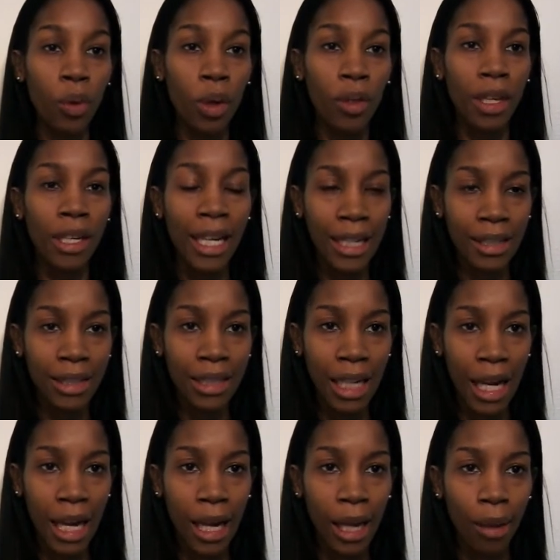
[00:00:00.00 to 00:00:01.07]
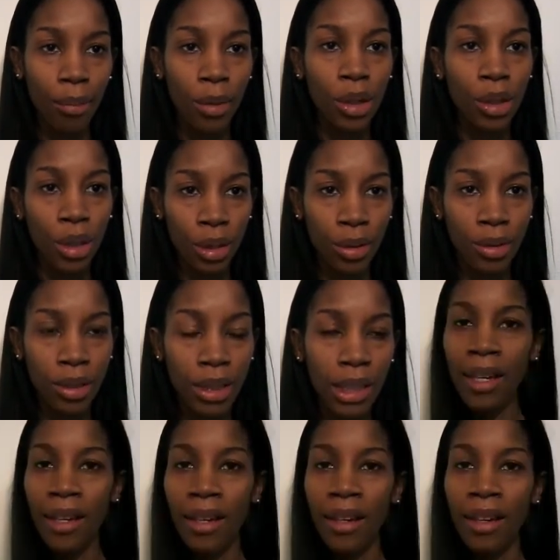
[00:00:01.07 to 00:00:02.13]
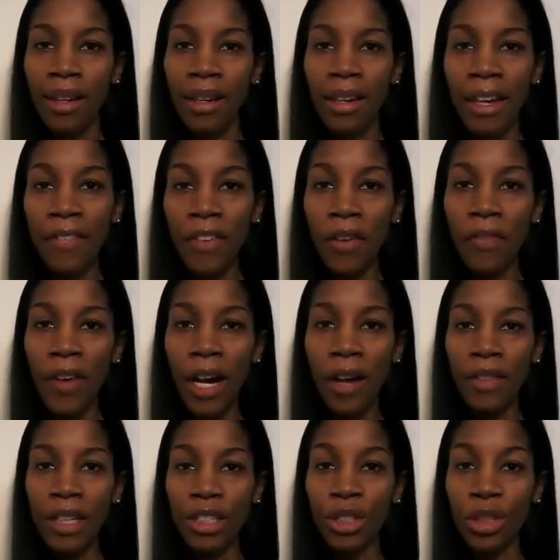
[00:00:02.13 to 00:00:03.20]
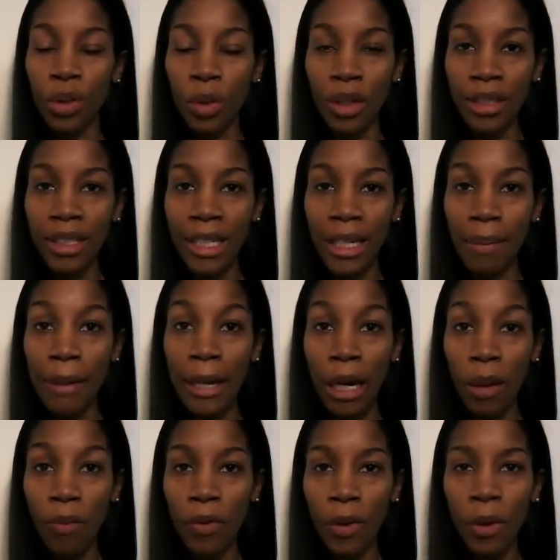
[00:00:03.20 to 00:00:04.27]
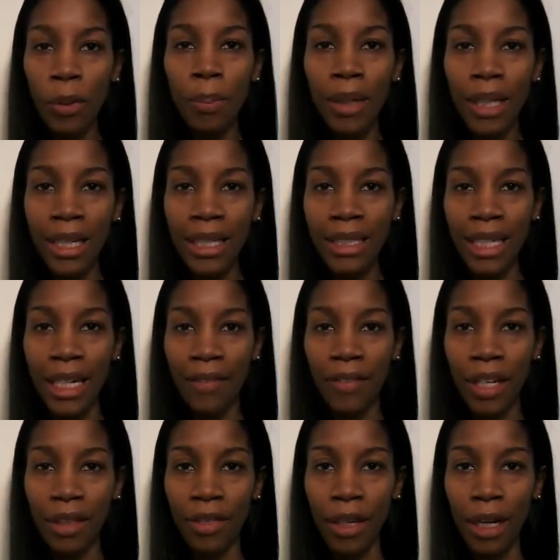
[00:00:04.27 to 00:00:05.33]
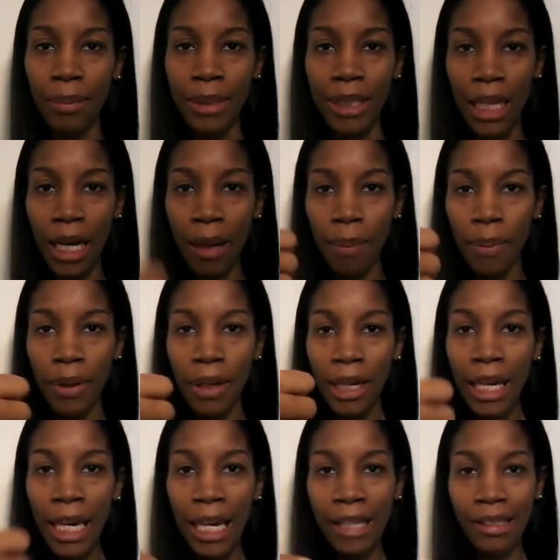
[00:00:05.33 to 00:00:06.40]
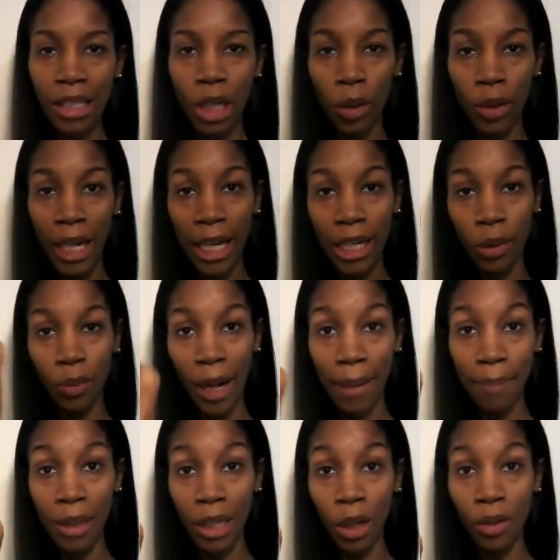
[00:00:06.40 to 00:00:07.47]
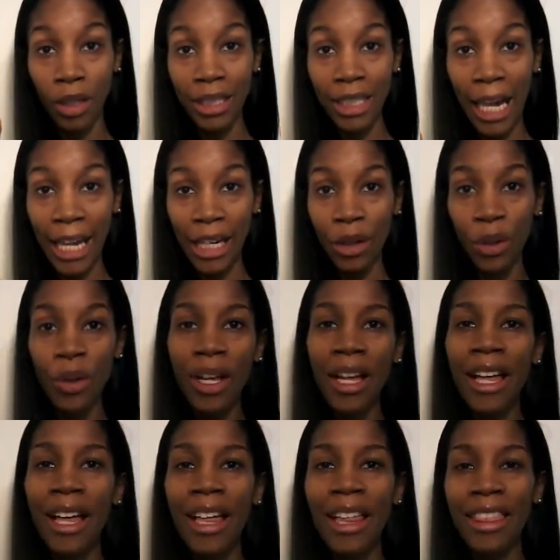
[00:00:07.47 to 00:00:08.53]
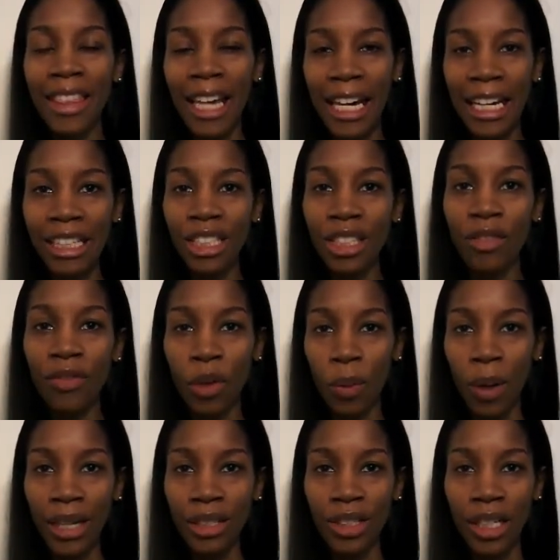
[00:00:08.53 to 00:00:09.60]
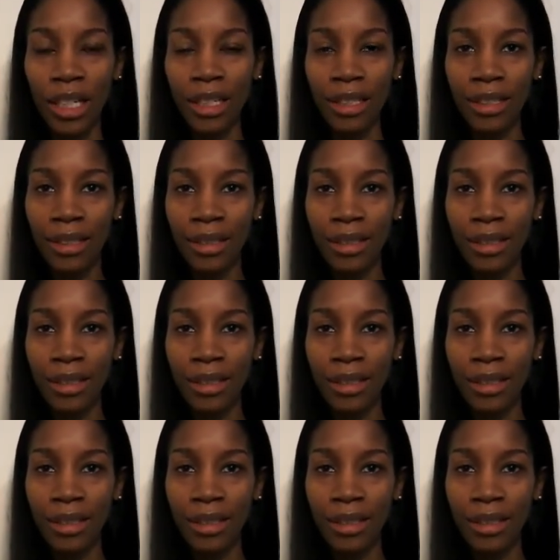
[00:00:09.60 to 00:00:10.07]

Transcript: for the next time use. If you found this short tip helpful, please give it a thumbs up. It's located right below the title. Thanks for watching.